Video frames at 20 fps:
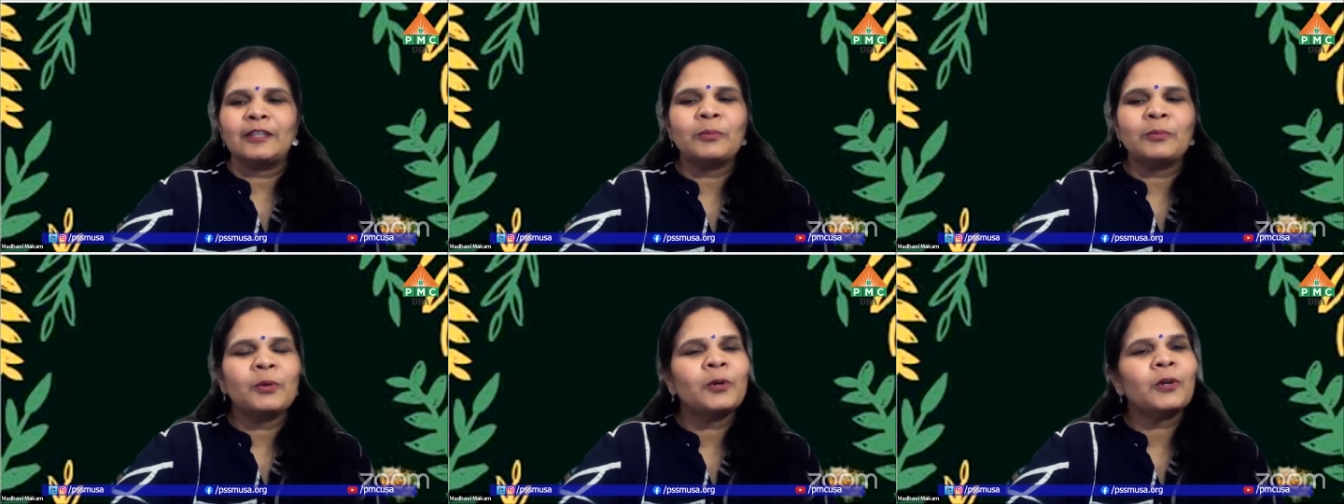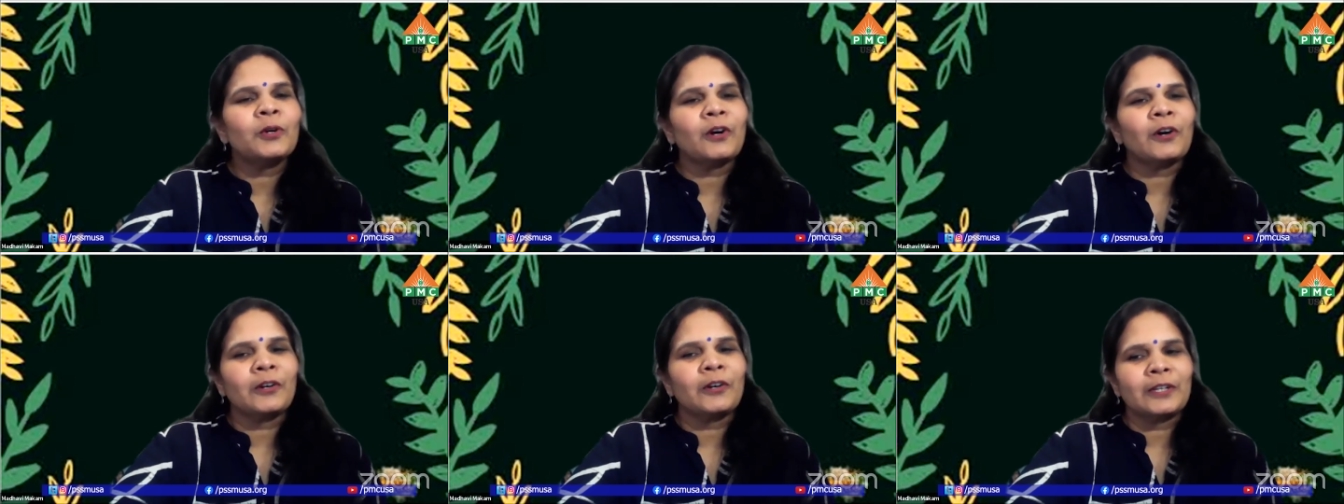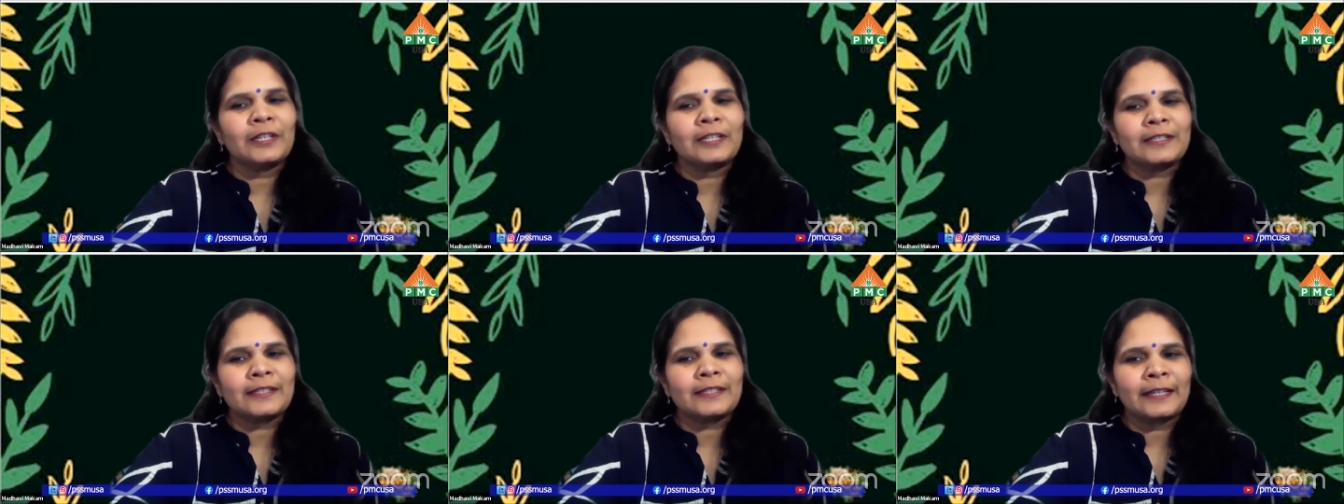The more
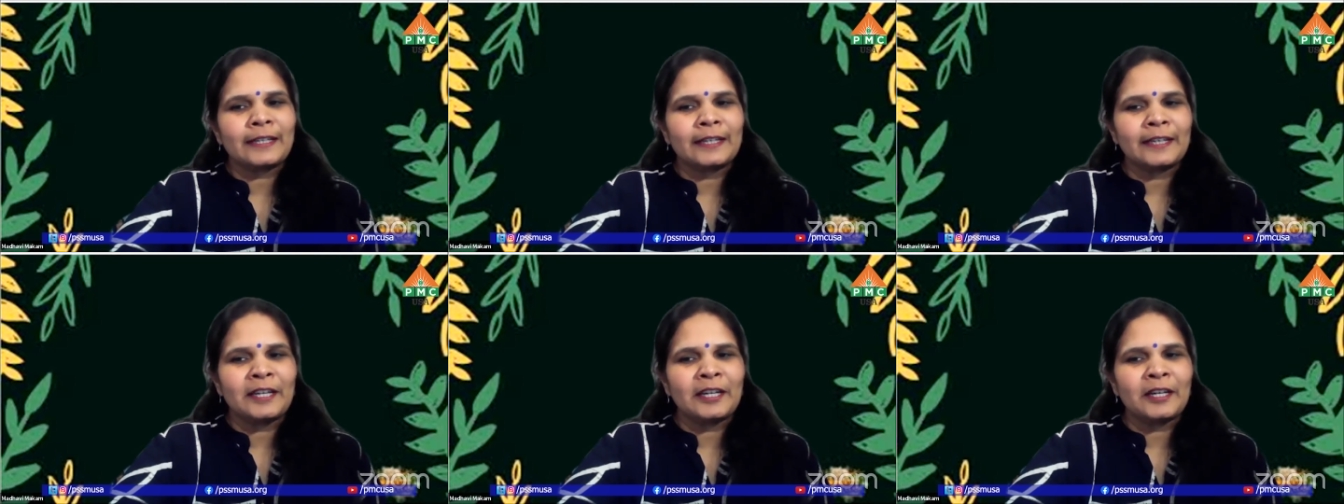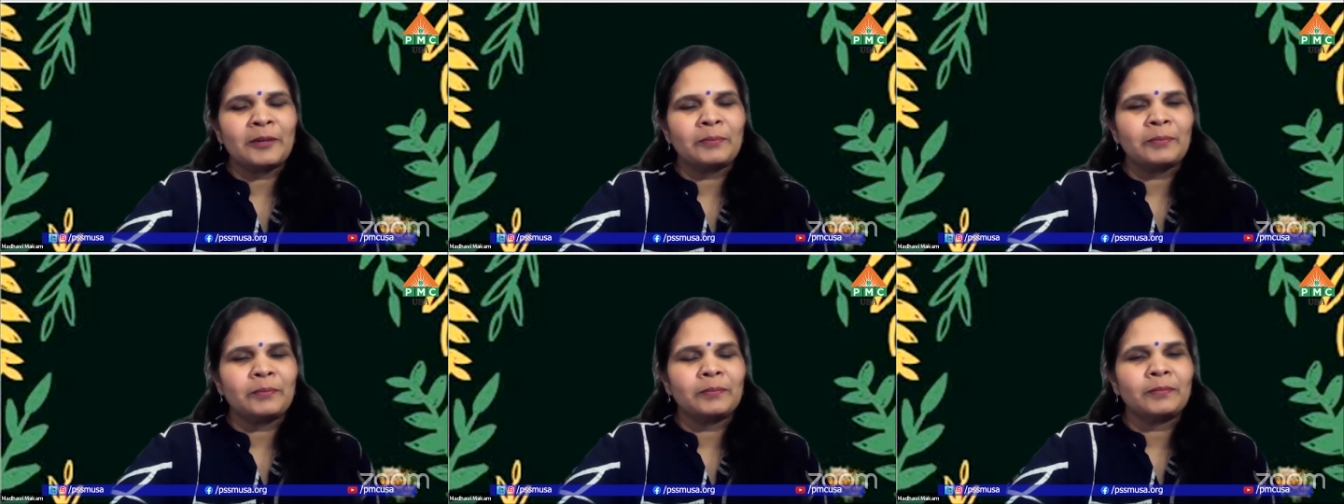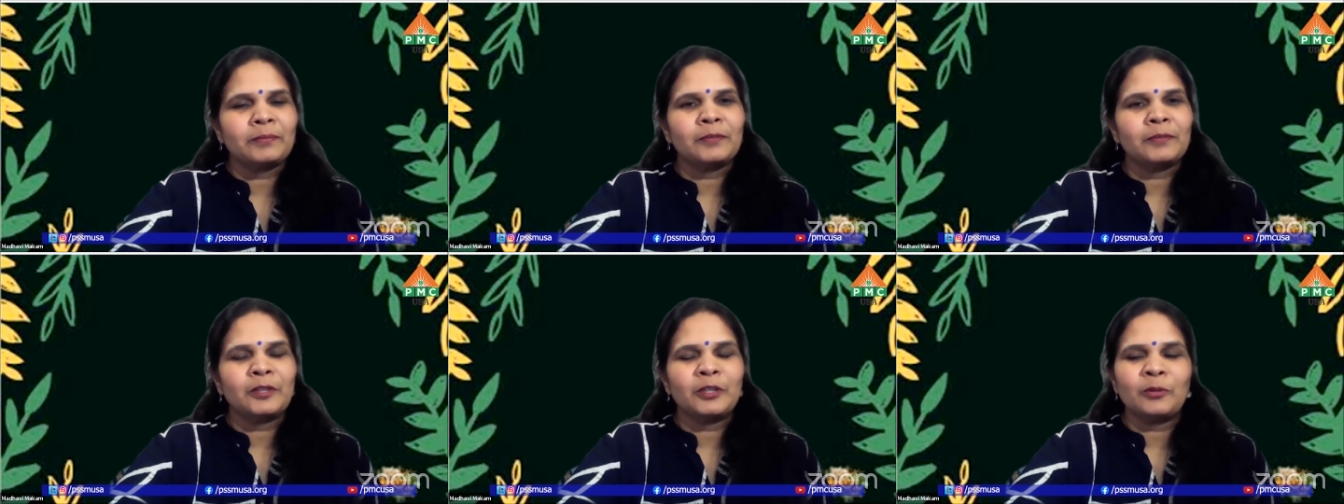honest I am,
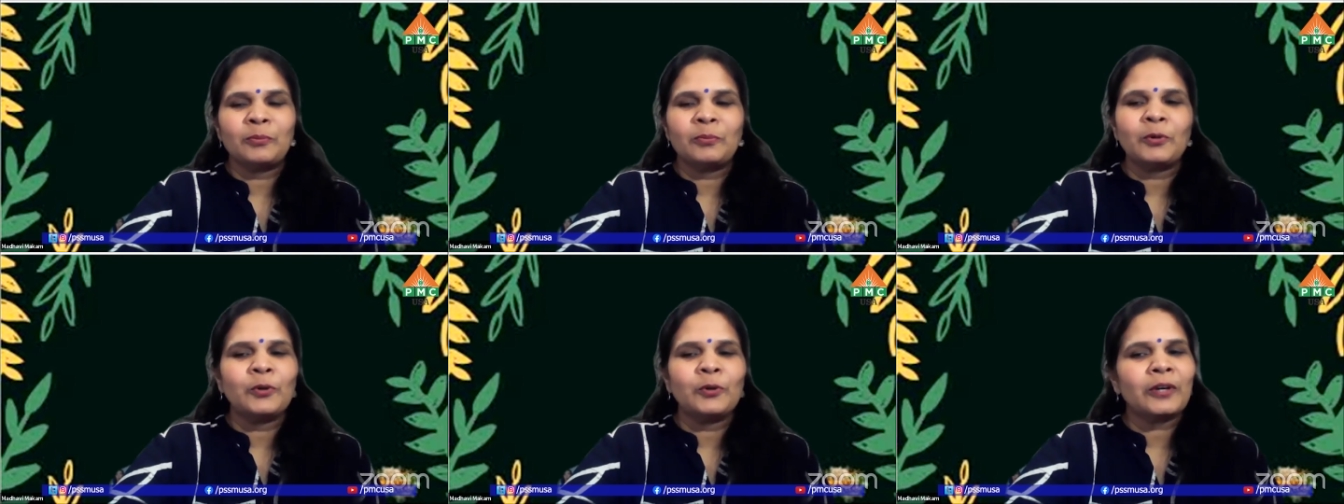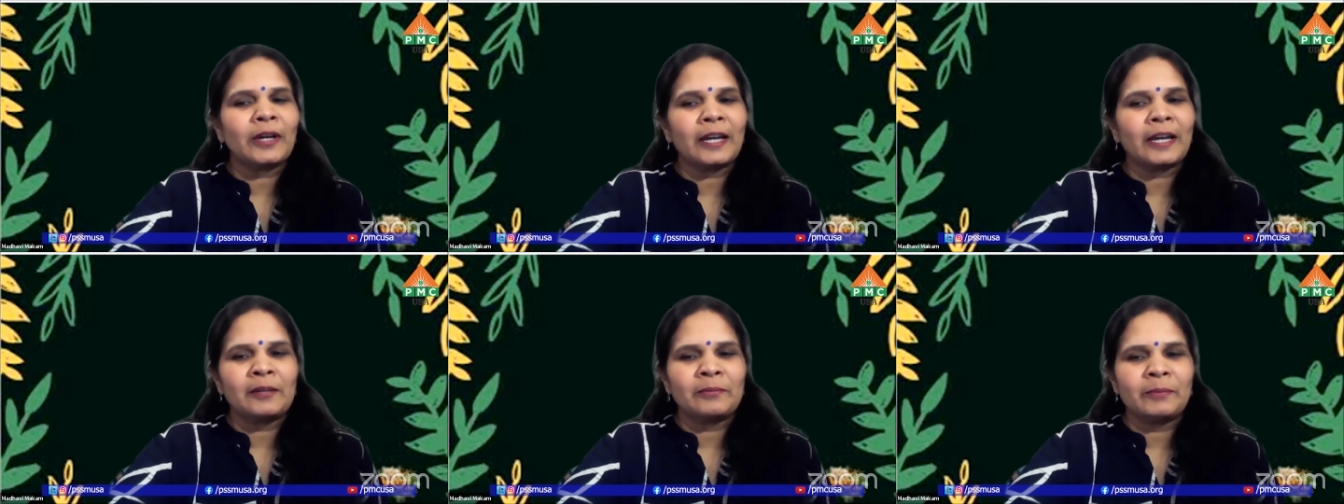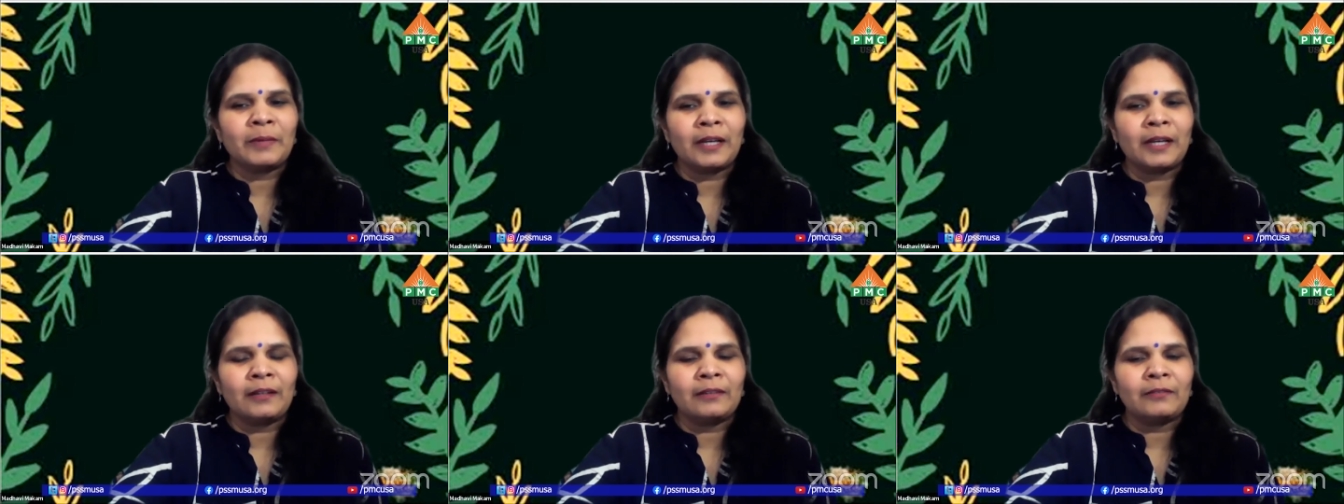the more I
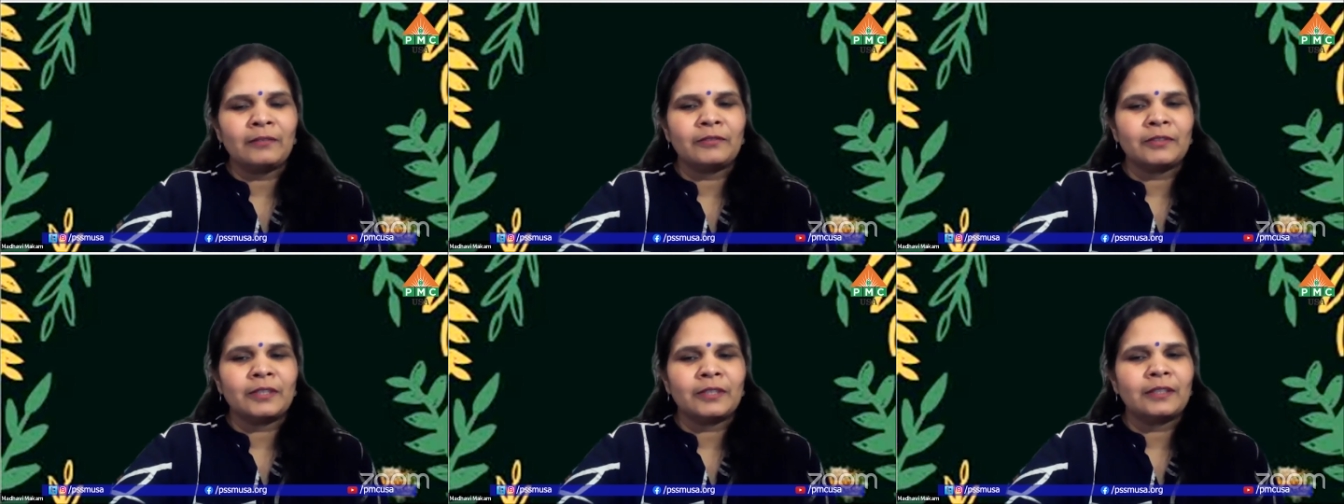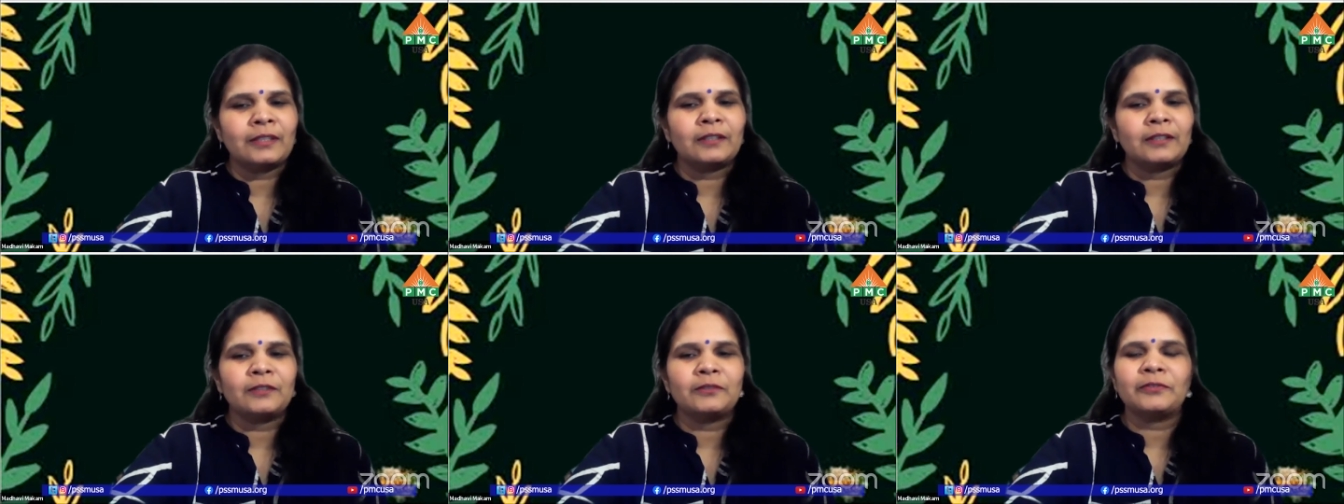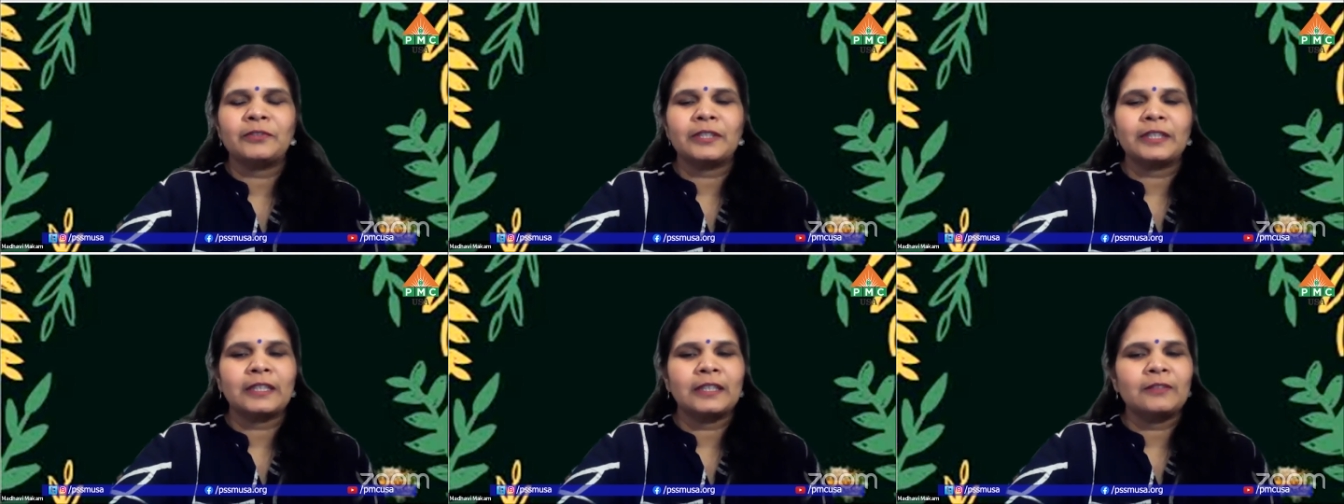am loved.
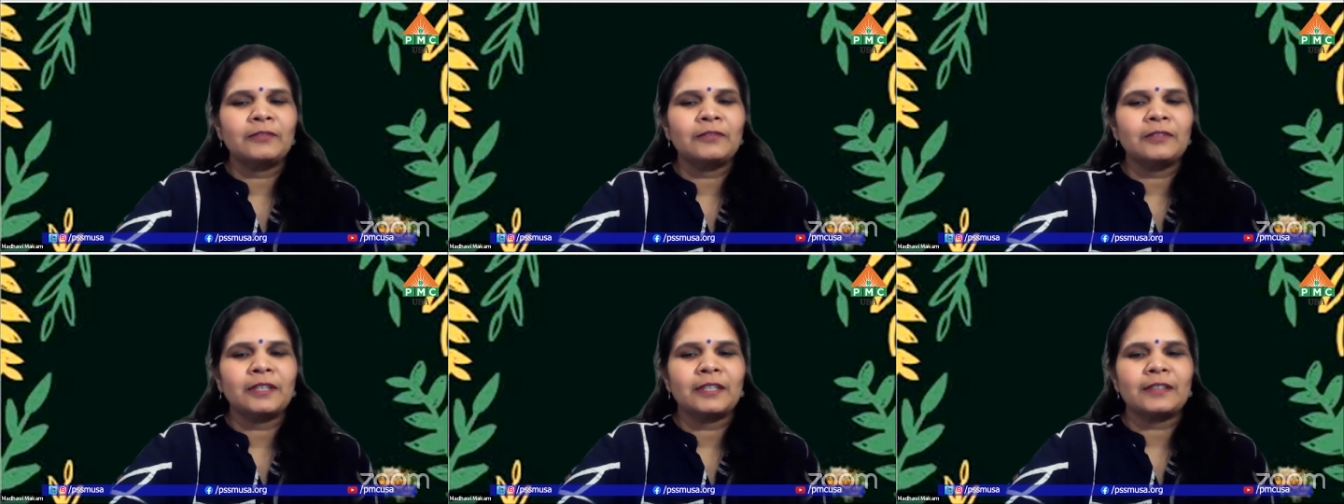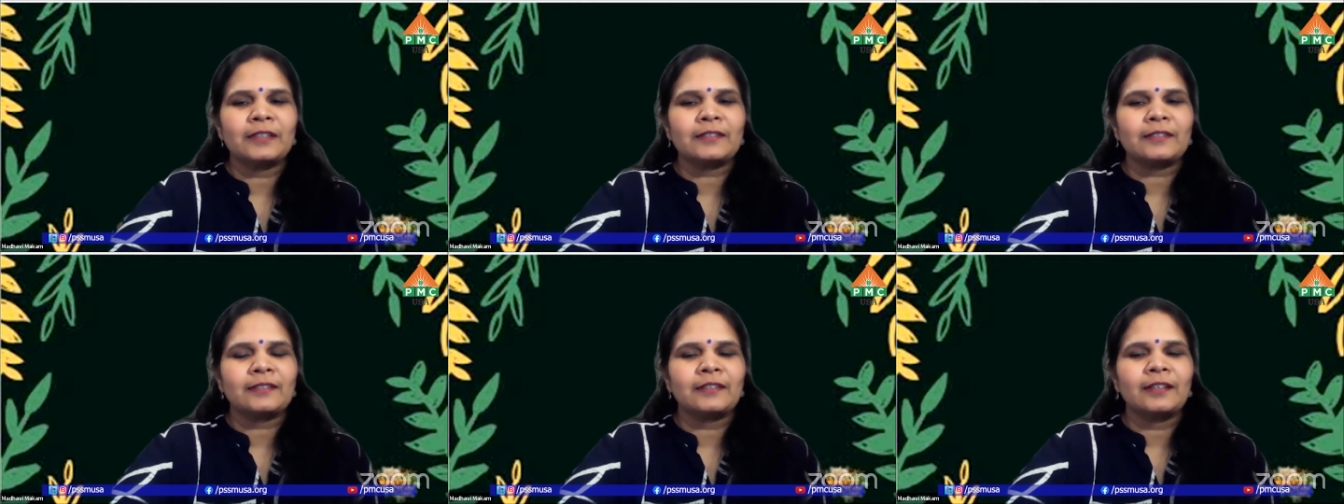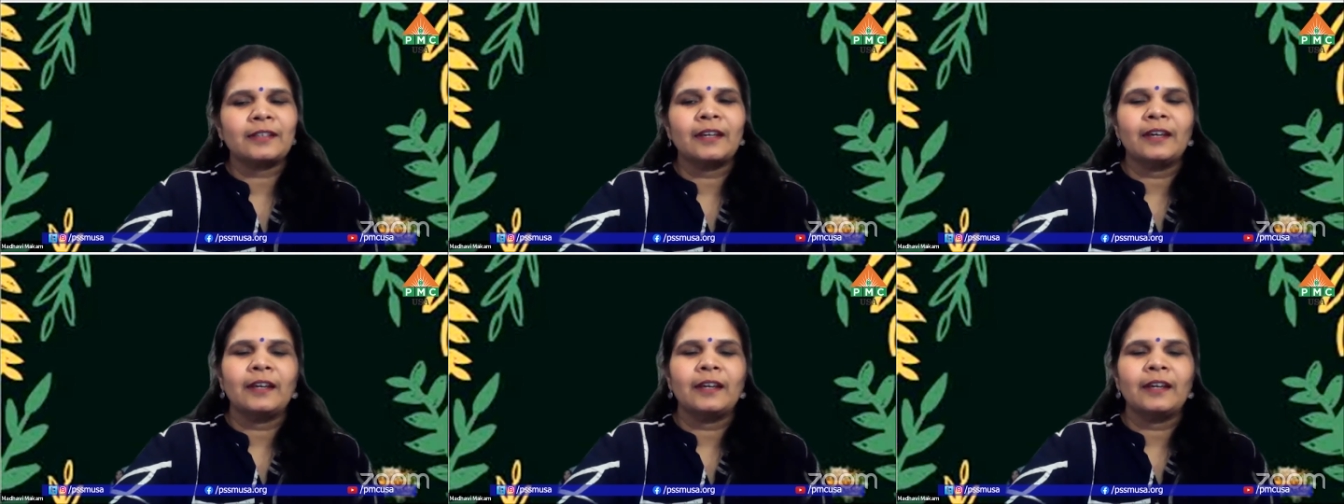Forgiveness.